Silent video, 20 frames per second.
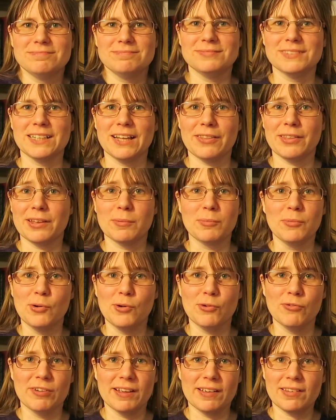nothing
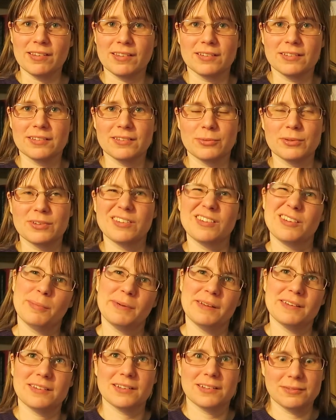more recent, which is a
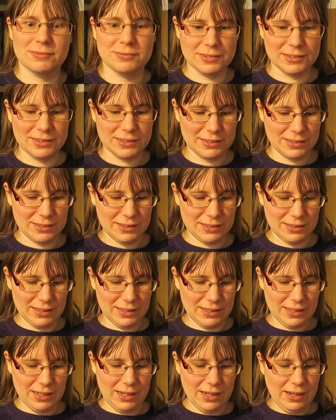pity.
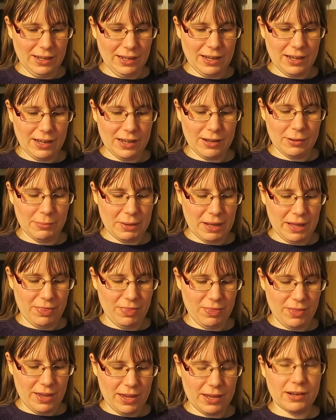
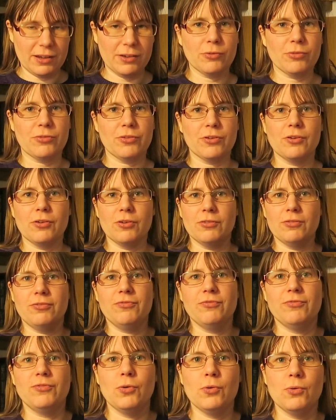And then I also got
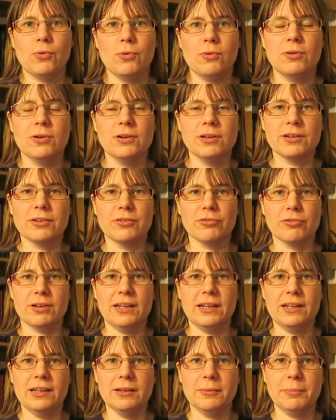4
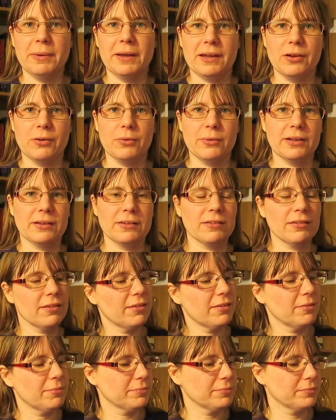green
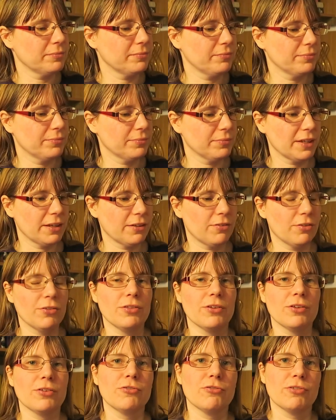penguins. So
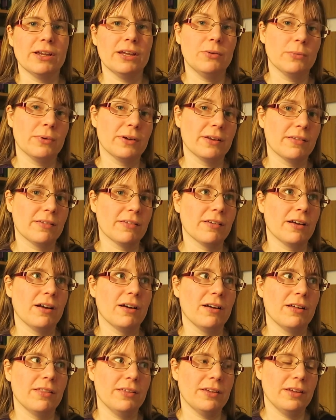the green ones
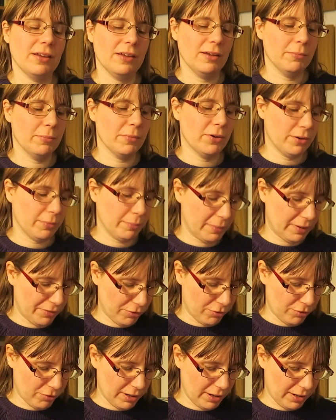are the murder
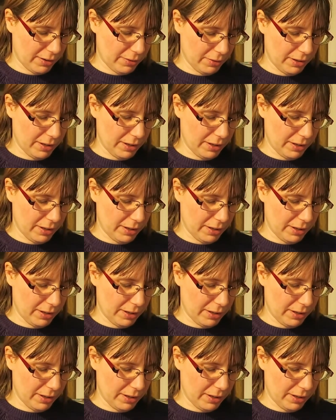mystery